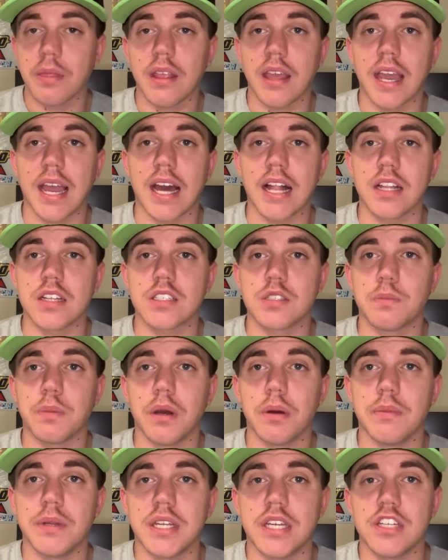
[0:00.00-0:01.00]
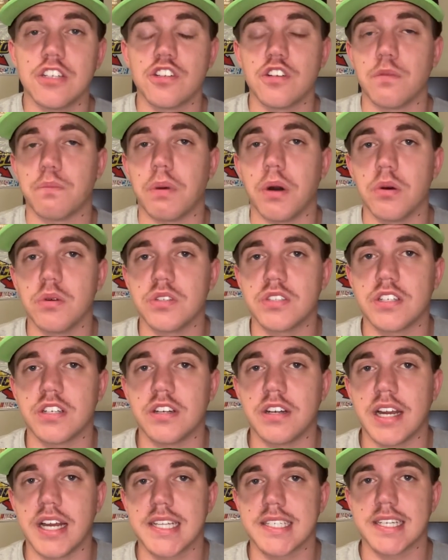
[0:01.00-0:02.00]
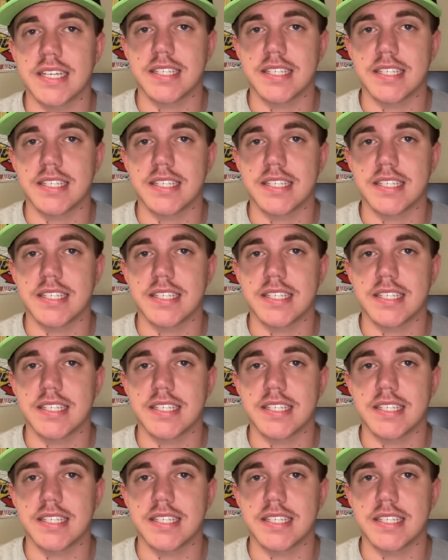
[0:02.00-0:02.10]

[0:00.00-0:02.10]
Alex Bowman is your pole sitter, as I